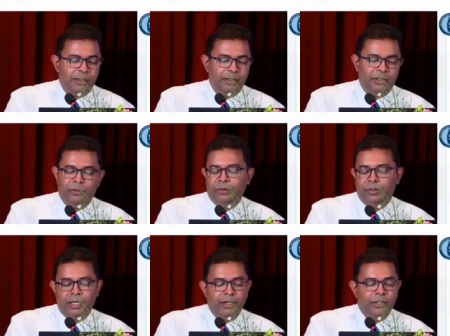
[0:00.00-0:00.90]

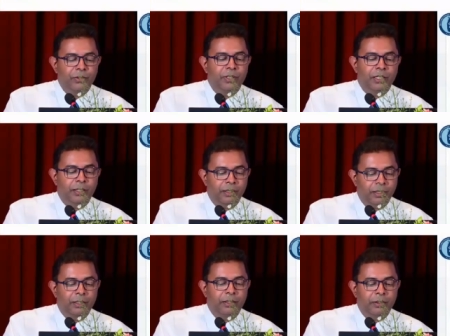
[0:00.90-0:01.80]
They are naturally,
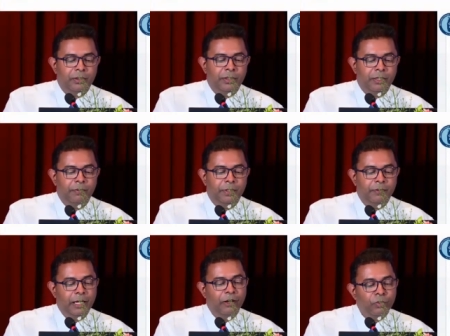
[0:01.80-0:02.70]
they
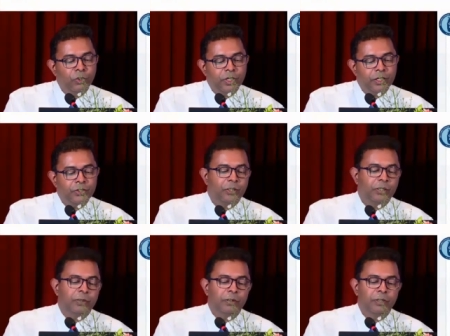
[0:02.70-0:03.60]
will have more trust on
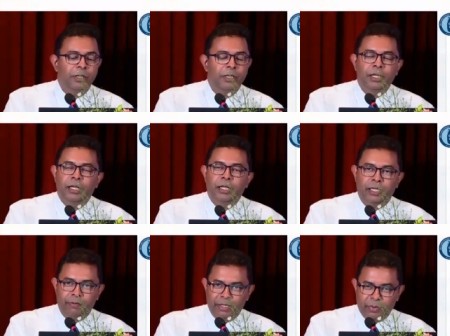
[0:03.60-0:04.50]
you.
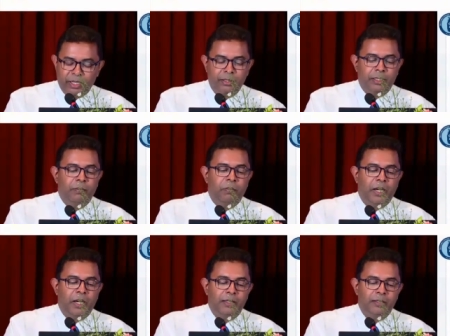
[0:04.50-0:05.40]
They will have better
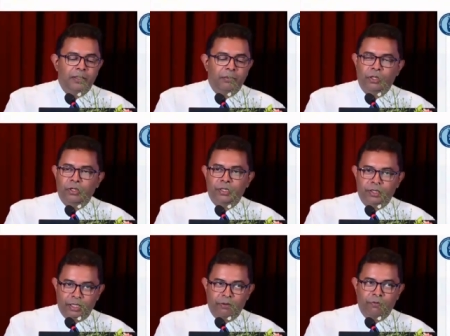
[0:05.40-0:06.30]
compliance because
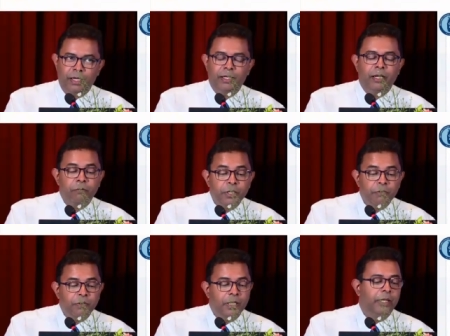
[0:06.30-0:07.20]
they feel that we
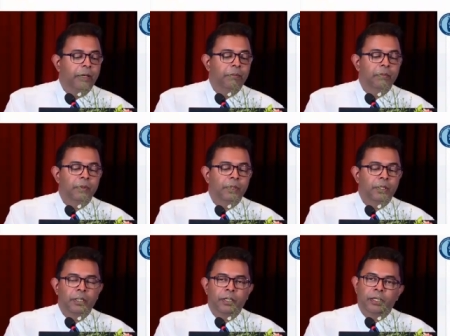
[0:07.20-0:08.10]
feel them.
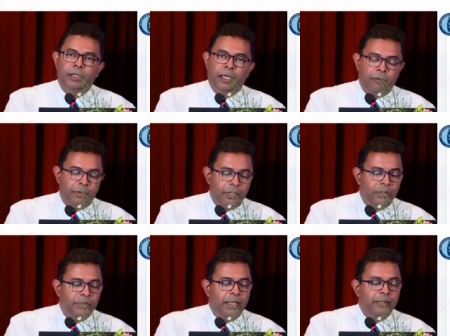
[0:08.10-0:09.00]
They have
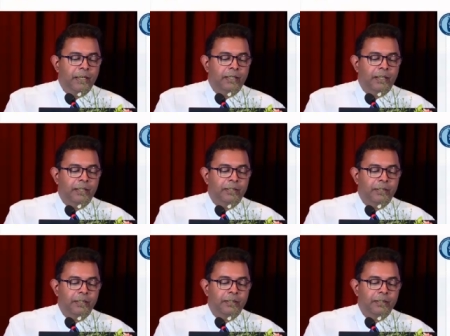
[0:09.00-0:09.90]
reduced anxiety and
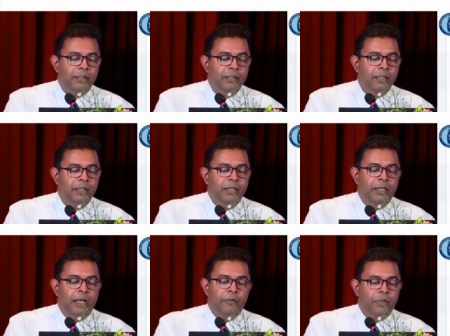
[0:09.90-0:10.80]
stress.
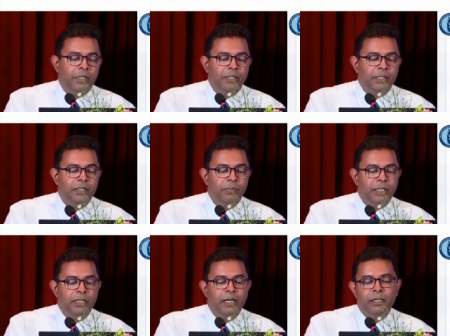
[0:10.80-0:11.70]
And for us, it is
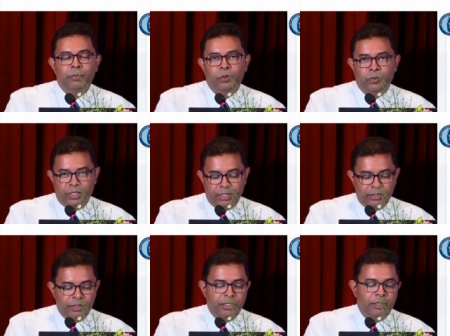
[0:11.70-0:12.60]
better and appropriate
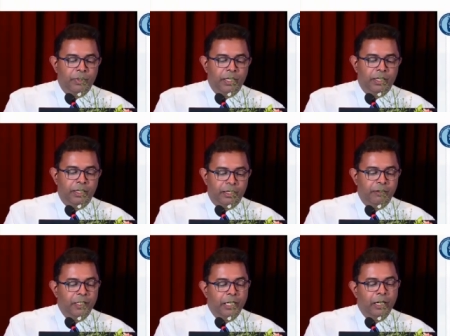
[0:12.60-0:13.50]
decision making. It
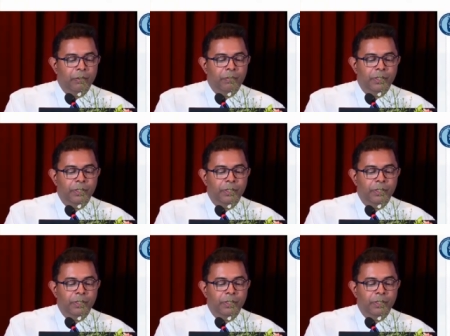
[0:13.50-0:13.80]
will help.